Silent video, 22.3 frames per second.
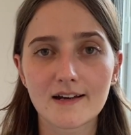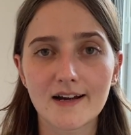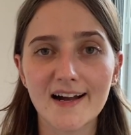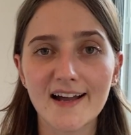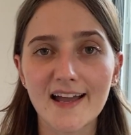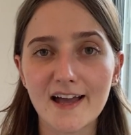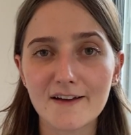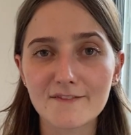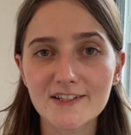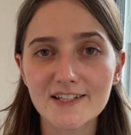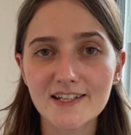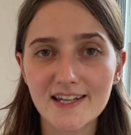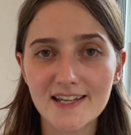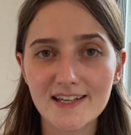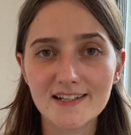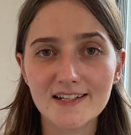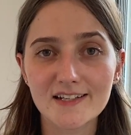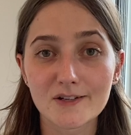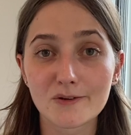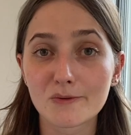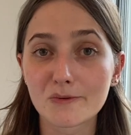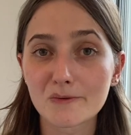I haven't knit
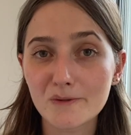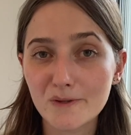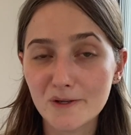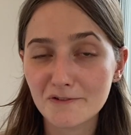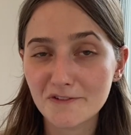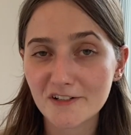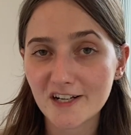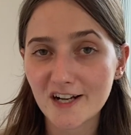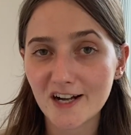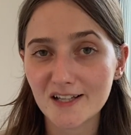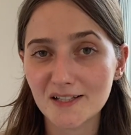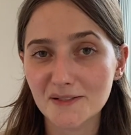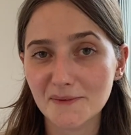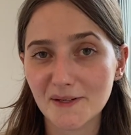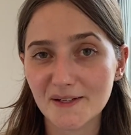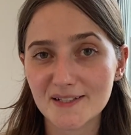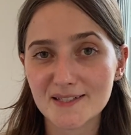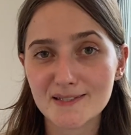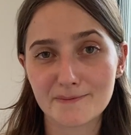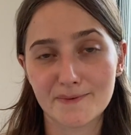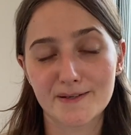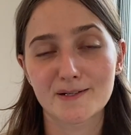an all over colourwork
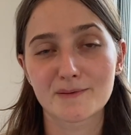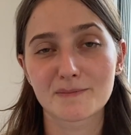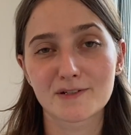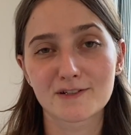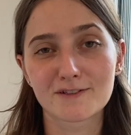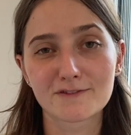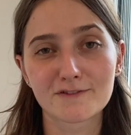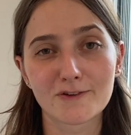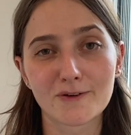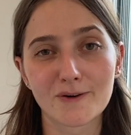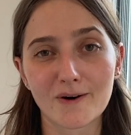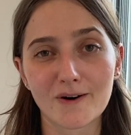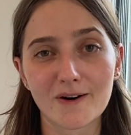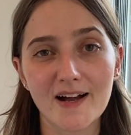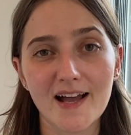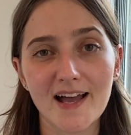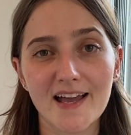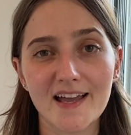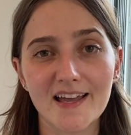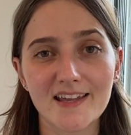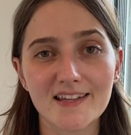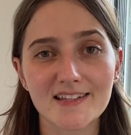sweater before,
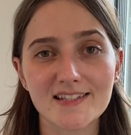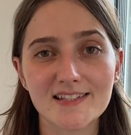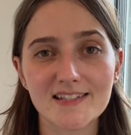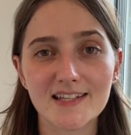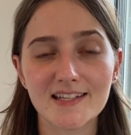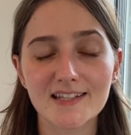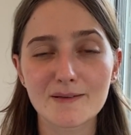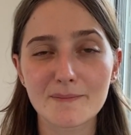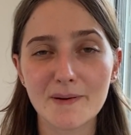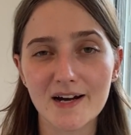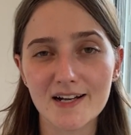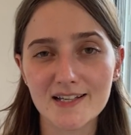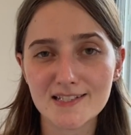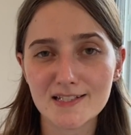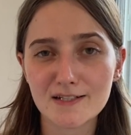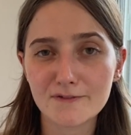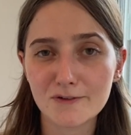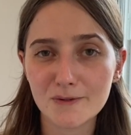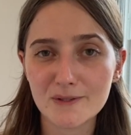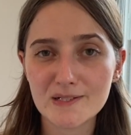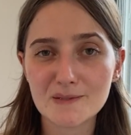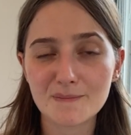and in the past I've
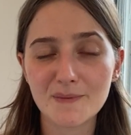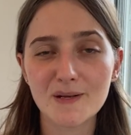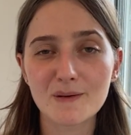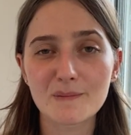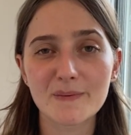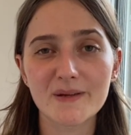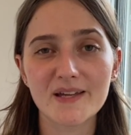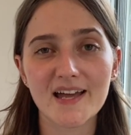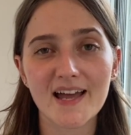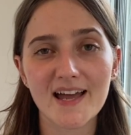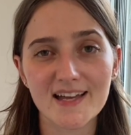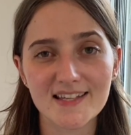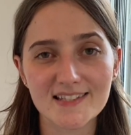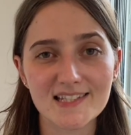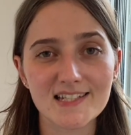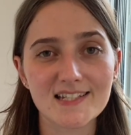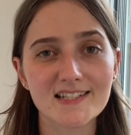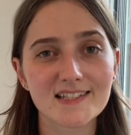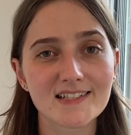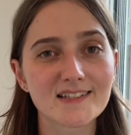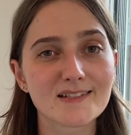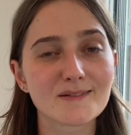always been a bit
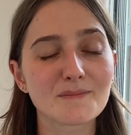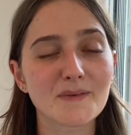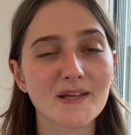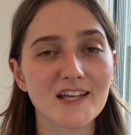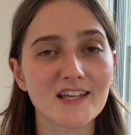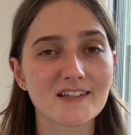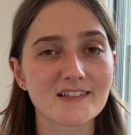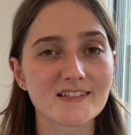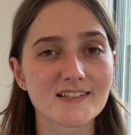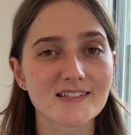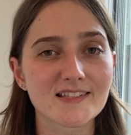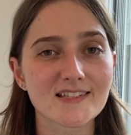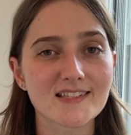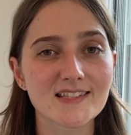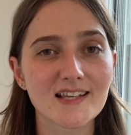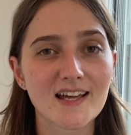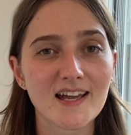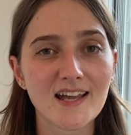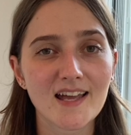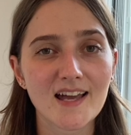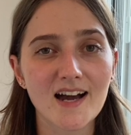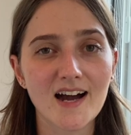hesitant because
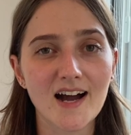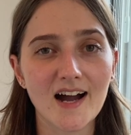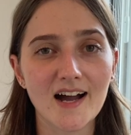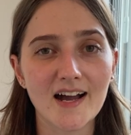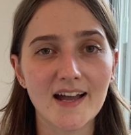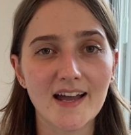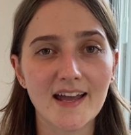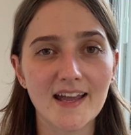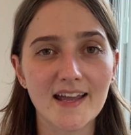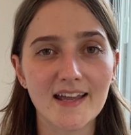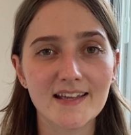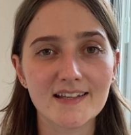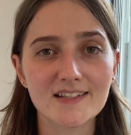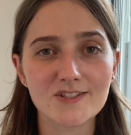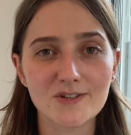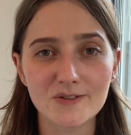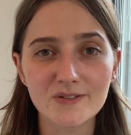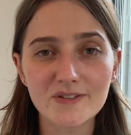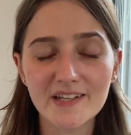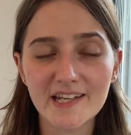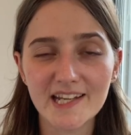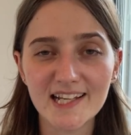I
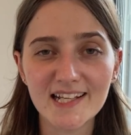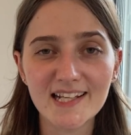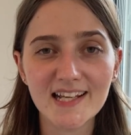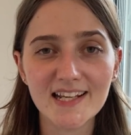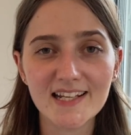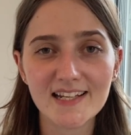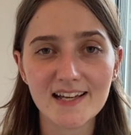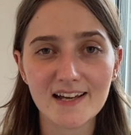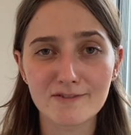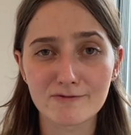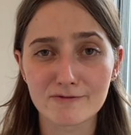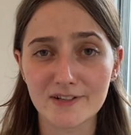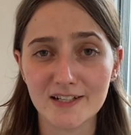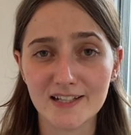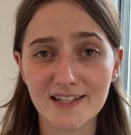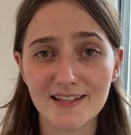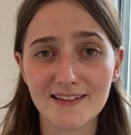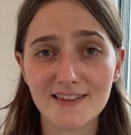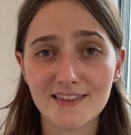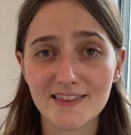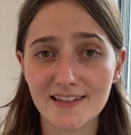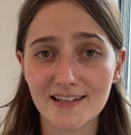don't need a really
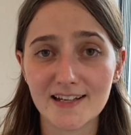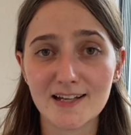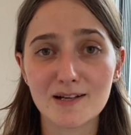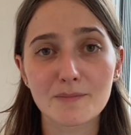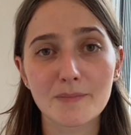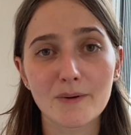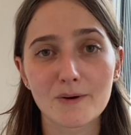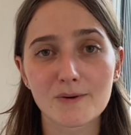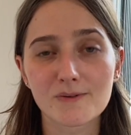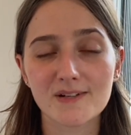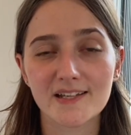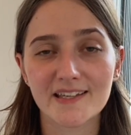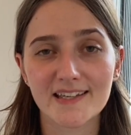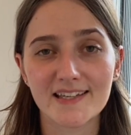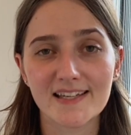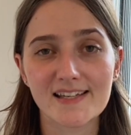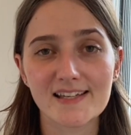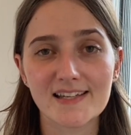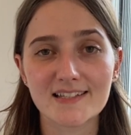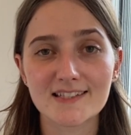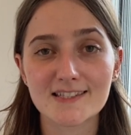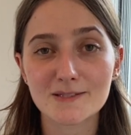thick
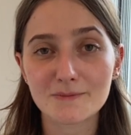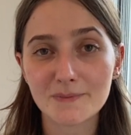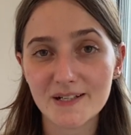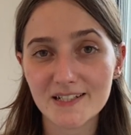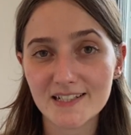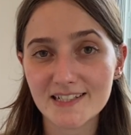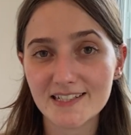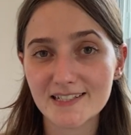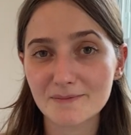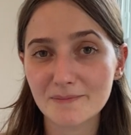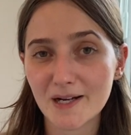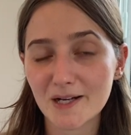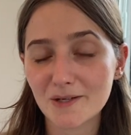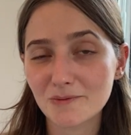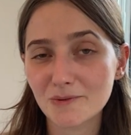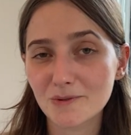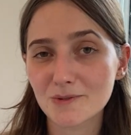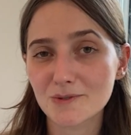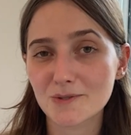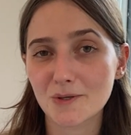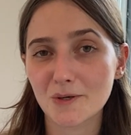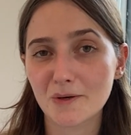bulky sweater in my
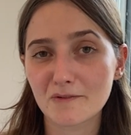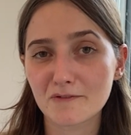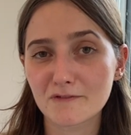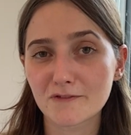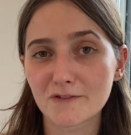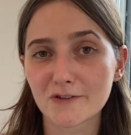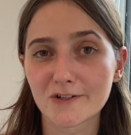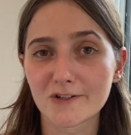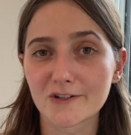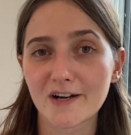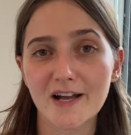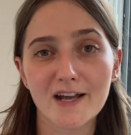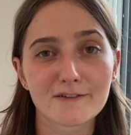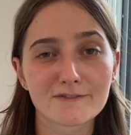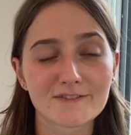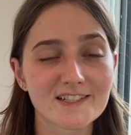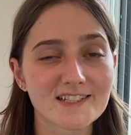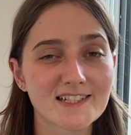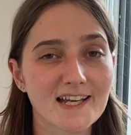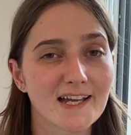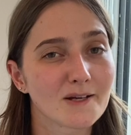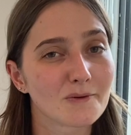wardrobe for
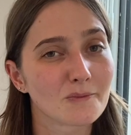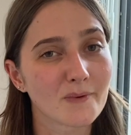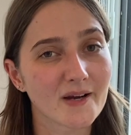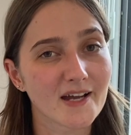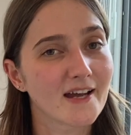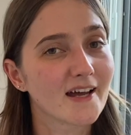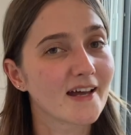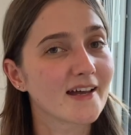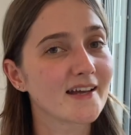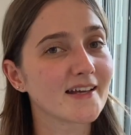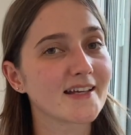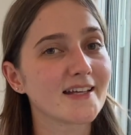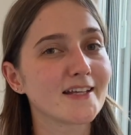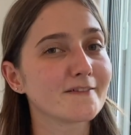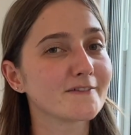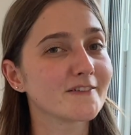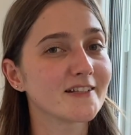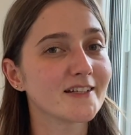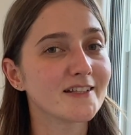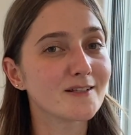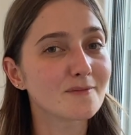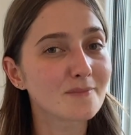everyday wear,
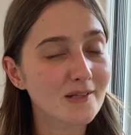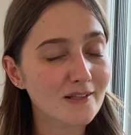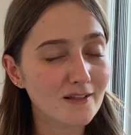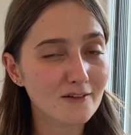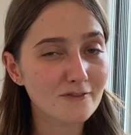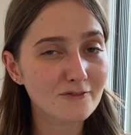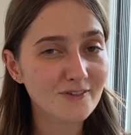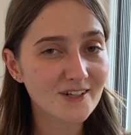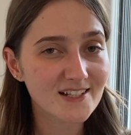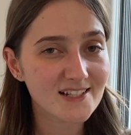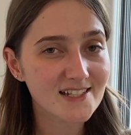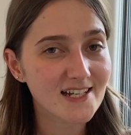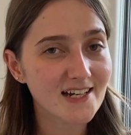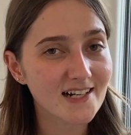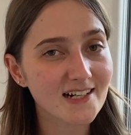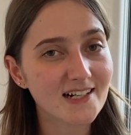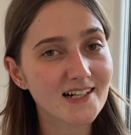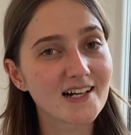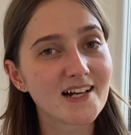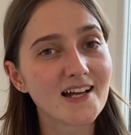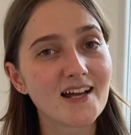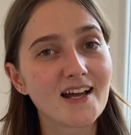even in the middle of
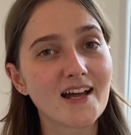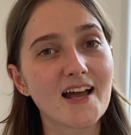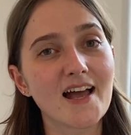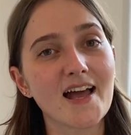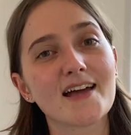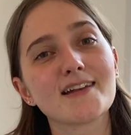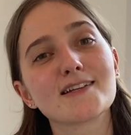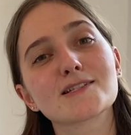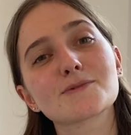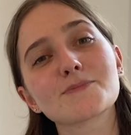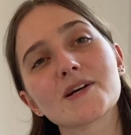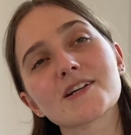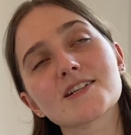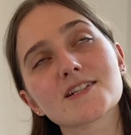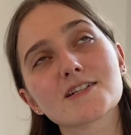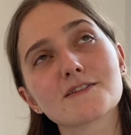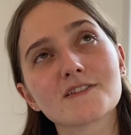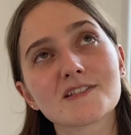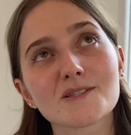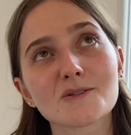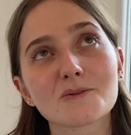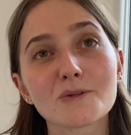winter, and especially
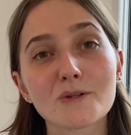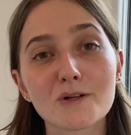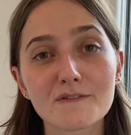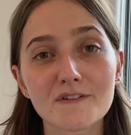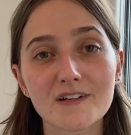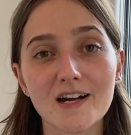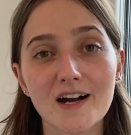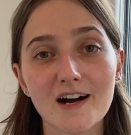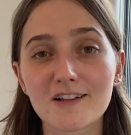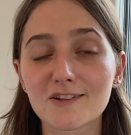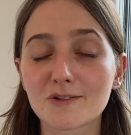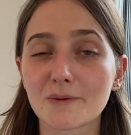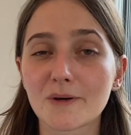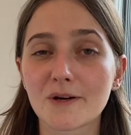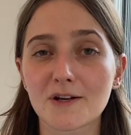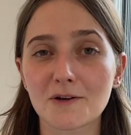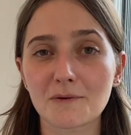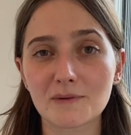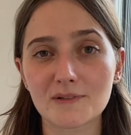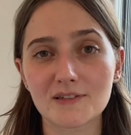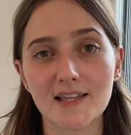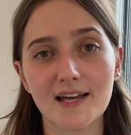because all over
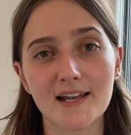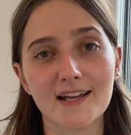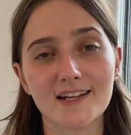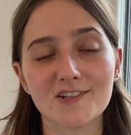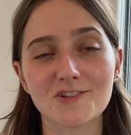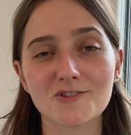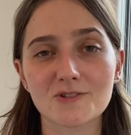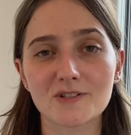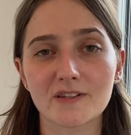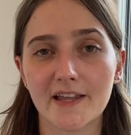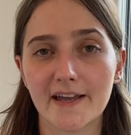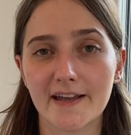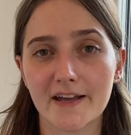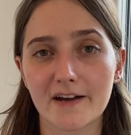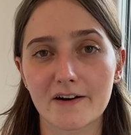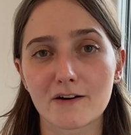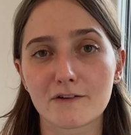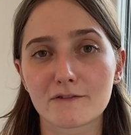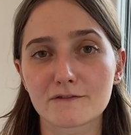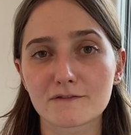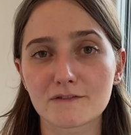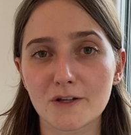colourwork with that extra layer
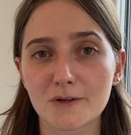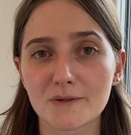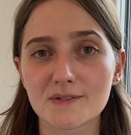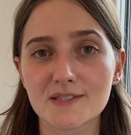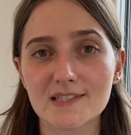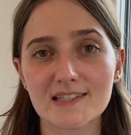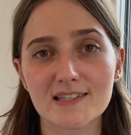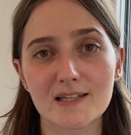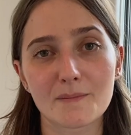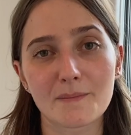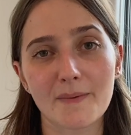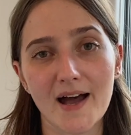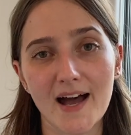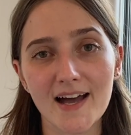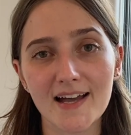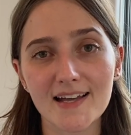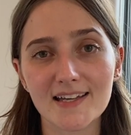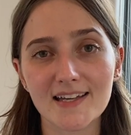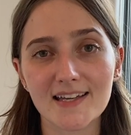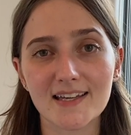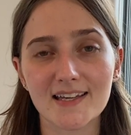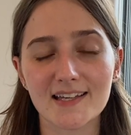of floats in the
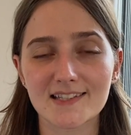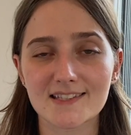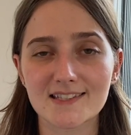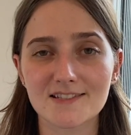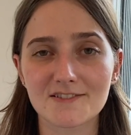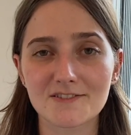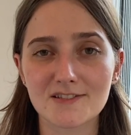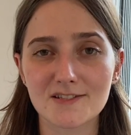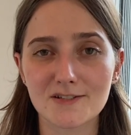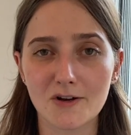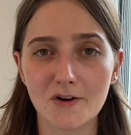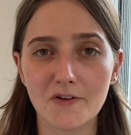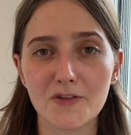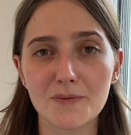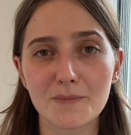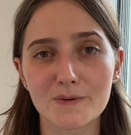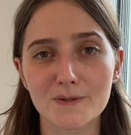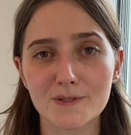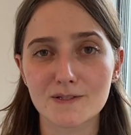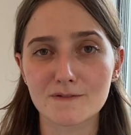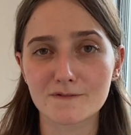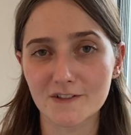back, it's just not the
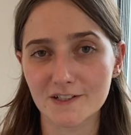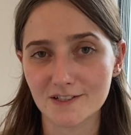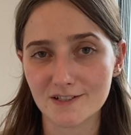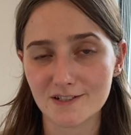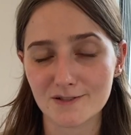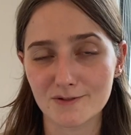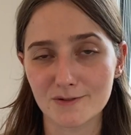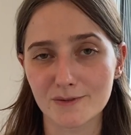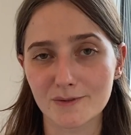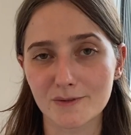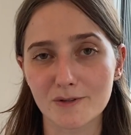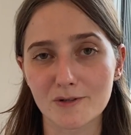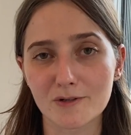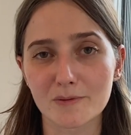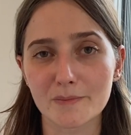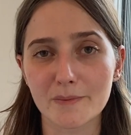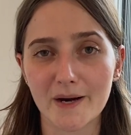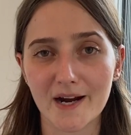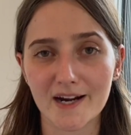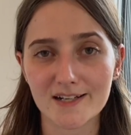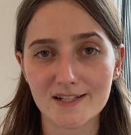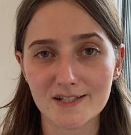most functional or
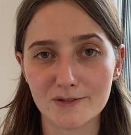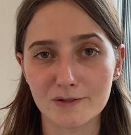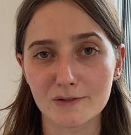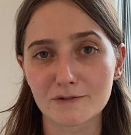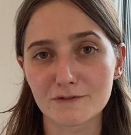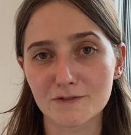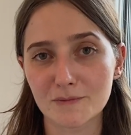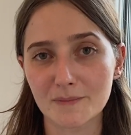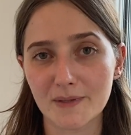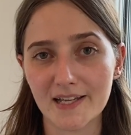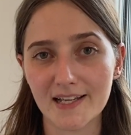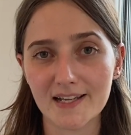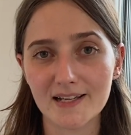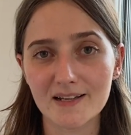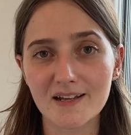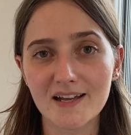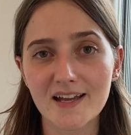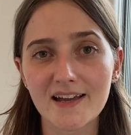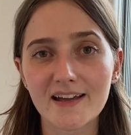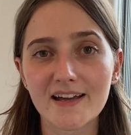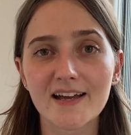practical for me.